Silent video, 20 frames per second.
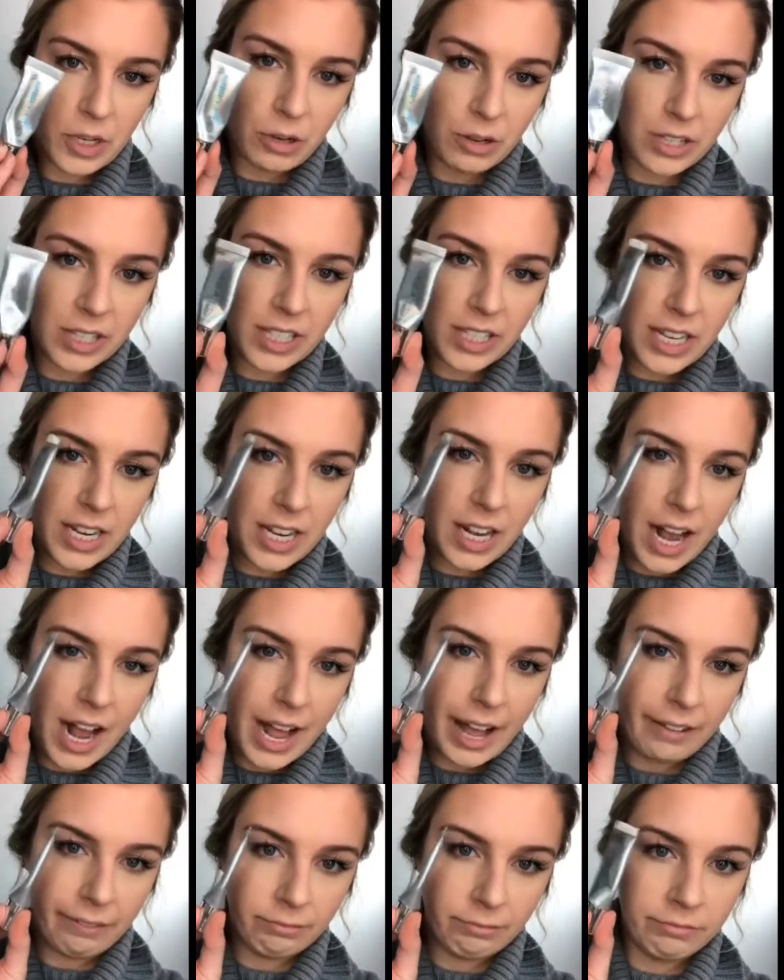As you can see,
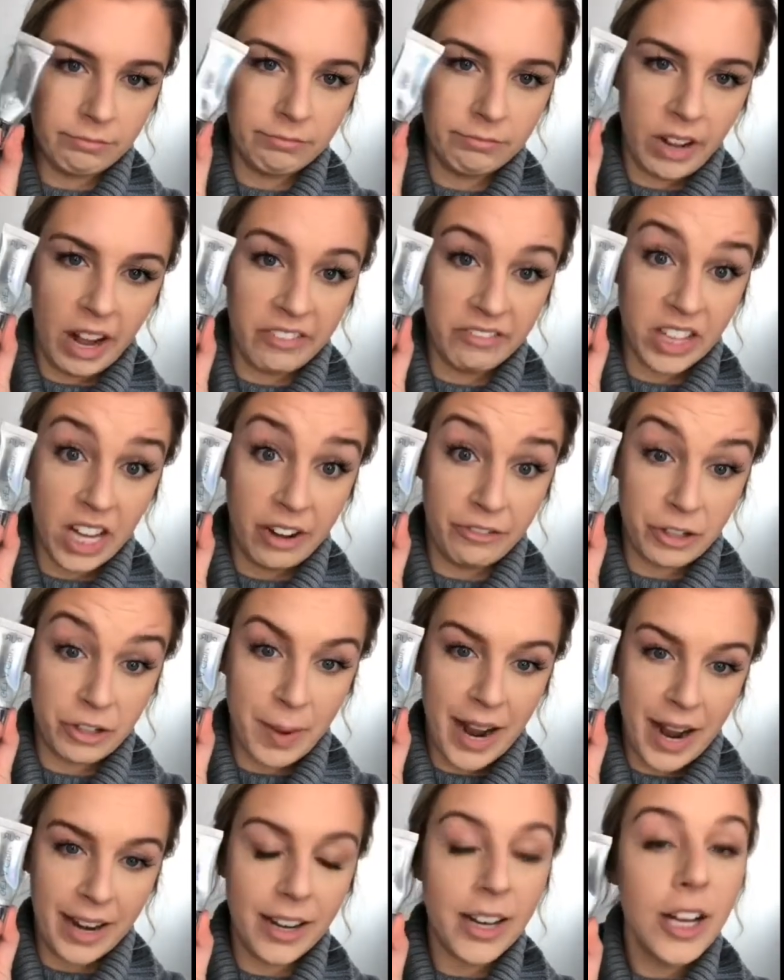I have
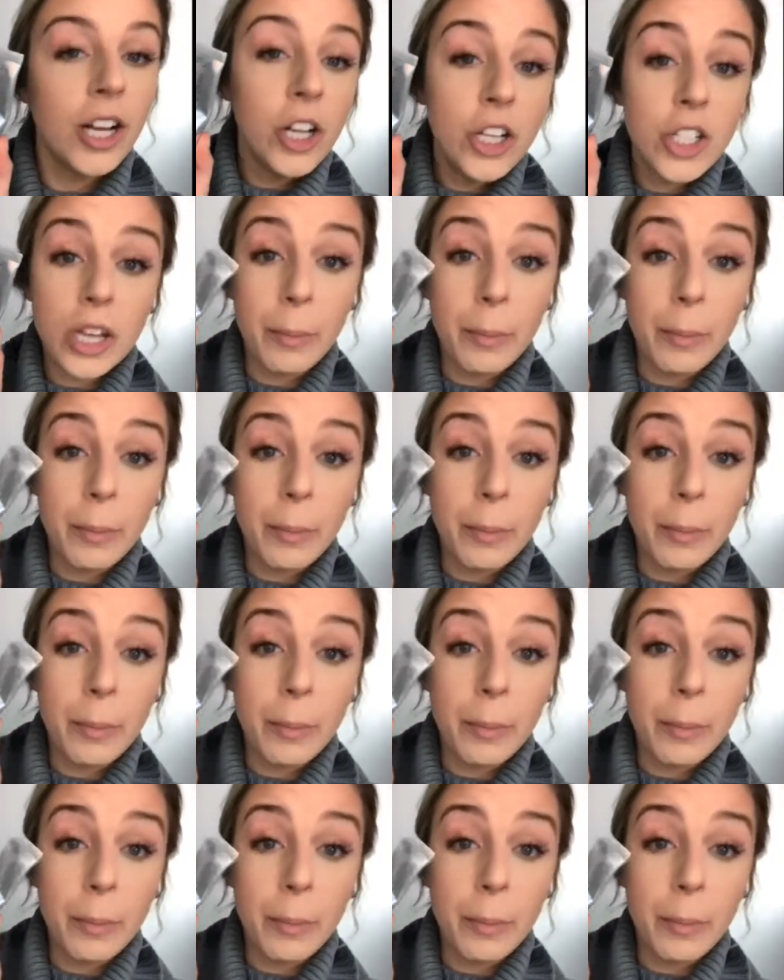loved mine.